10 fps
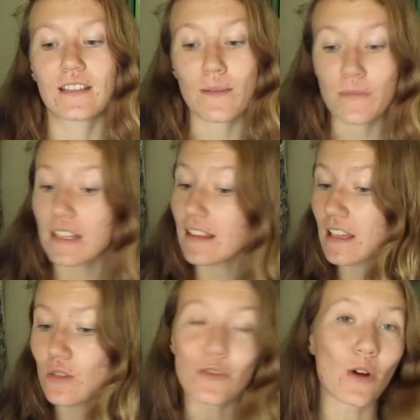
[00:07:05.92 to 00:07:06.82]
something
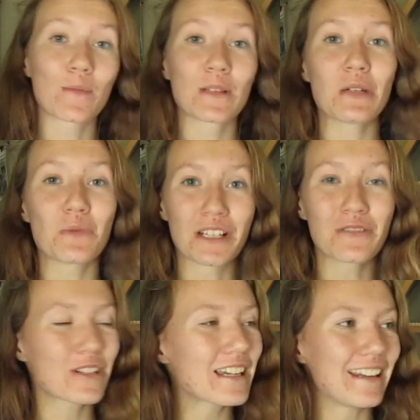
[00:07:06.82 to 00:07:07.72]
that you normally
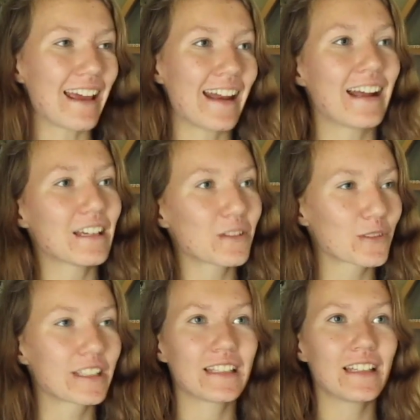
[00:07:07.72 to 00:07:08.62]
wouldn't read, and I had
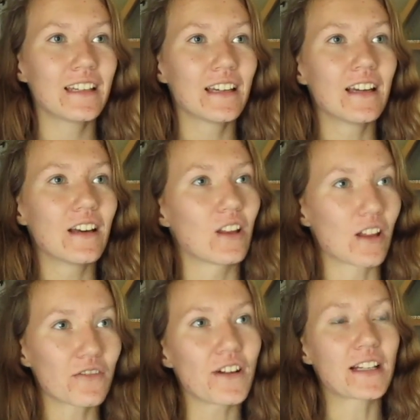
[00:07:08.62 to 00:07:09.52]
a
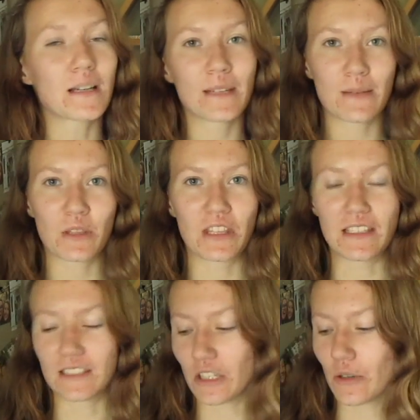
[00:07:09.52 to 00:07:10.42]
lot of fun coming up with
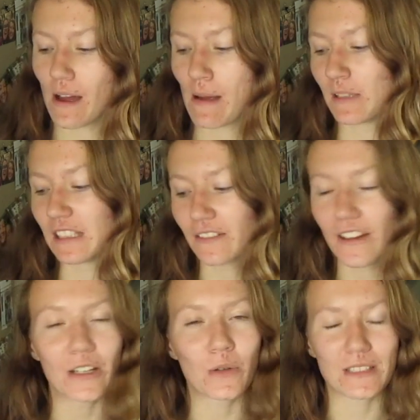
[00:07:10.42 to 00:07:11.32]
these two. I believe
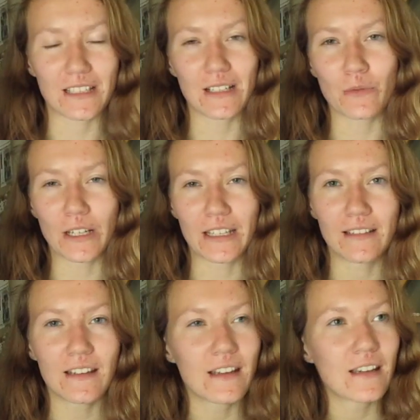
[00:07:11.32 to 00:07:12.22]
I know what's gonna
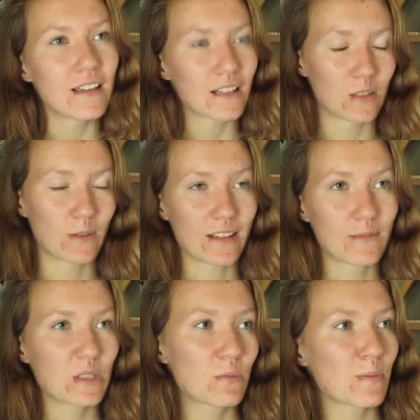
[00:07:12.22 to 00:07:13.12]
win because one of
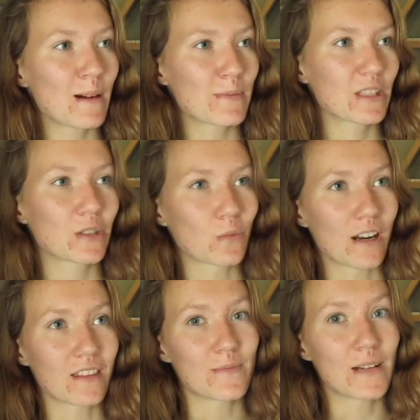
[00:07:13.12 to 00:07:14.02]
them is super popular and
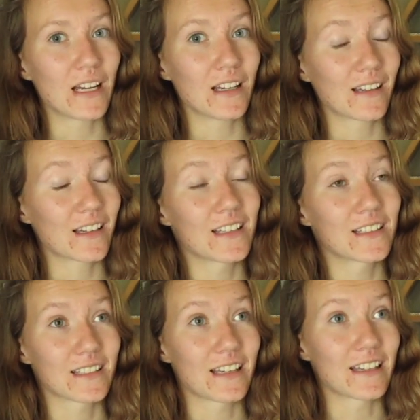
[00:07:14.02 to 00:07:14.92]
one of them
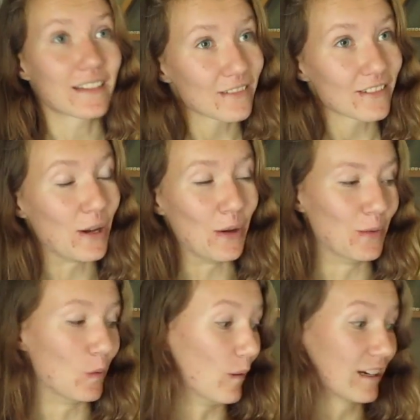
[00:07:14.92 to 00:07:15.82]
is like,
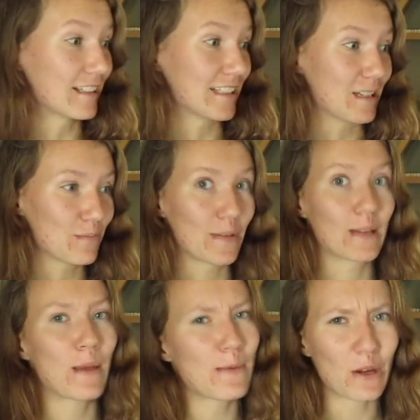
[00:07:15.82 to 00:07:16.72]
what is it?
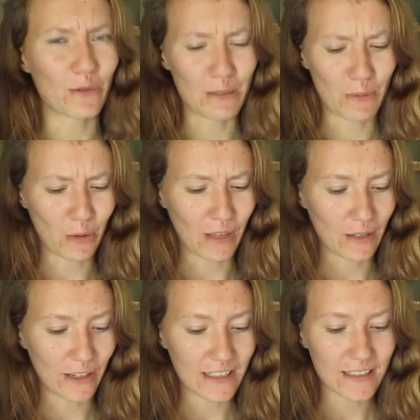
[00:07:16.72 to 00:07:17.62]
But maybe I'll read both
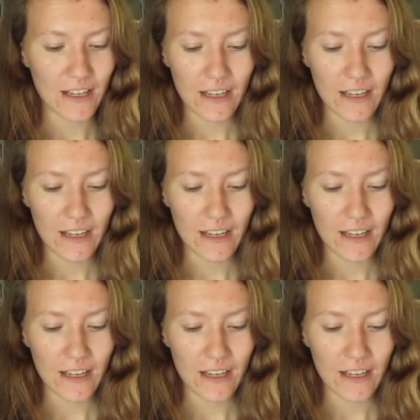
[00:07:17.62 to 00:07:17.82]
anyways.